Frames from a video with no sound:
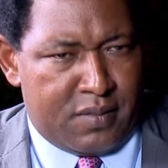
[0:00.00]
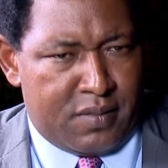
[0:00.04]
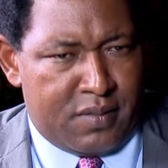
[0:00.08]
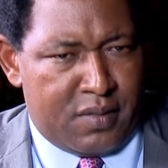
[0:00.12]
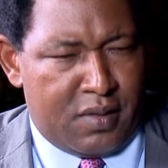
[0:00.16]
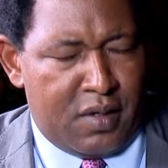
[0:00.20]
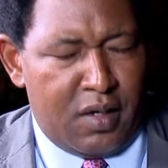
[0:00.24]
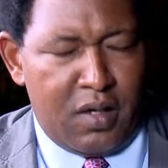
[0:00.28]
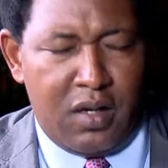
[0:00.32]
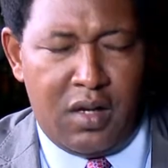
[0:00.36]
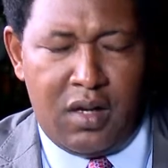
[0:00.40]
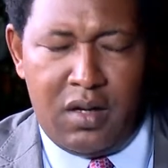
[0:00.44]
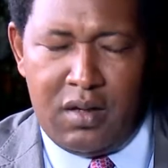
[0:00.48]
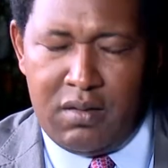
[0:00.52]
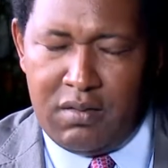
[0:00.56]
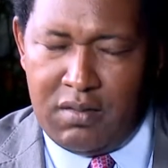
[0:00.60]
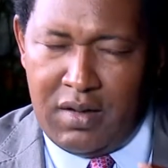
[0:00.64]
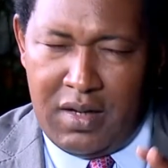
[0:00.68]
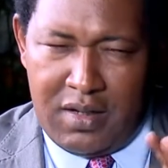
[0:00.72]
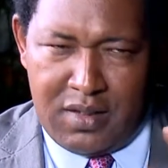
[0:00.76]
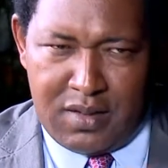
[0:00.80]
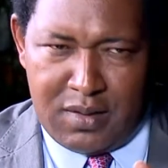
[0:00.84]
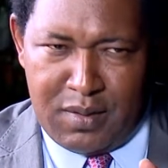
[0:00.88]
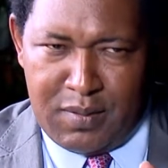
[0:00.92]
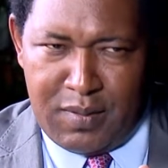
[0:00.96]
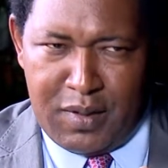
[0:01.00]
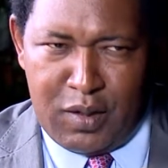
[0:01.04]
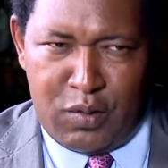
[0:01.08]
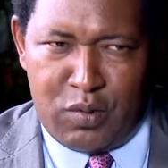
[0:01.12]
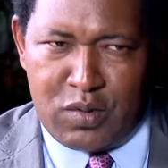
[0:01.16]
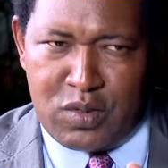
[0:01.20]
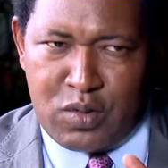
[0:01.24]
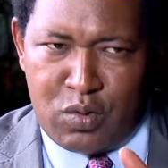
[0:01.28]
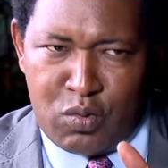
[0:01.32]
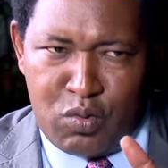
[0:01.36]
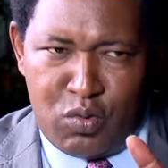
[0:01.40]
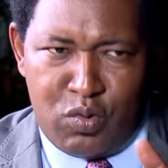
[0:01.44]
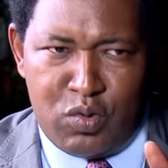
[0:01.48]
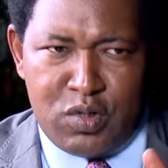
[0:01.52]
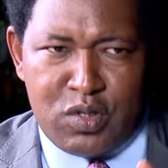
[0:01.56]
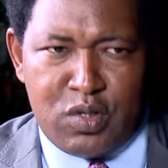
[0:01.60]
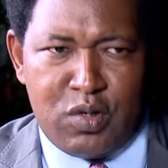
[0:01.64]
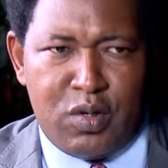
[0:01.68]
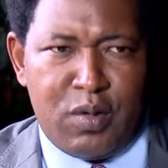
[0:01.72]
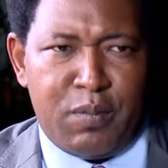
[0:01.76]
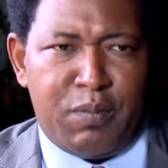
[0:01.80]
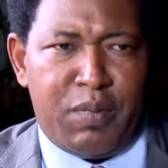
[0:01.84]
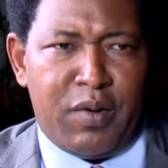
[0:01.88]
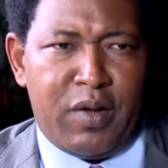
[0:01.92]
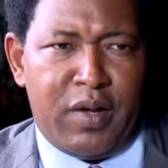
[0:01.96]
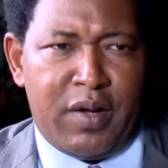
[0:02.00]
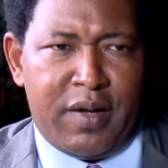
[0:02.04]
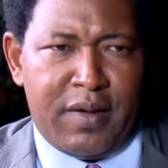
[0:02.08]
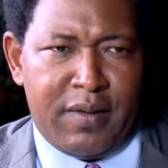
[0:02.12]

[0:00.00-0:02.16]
No, answer my question. Who was your employer?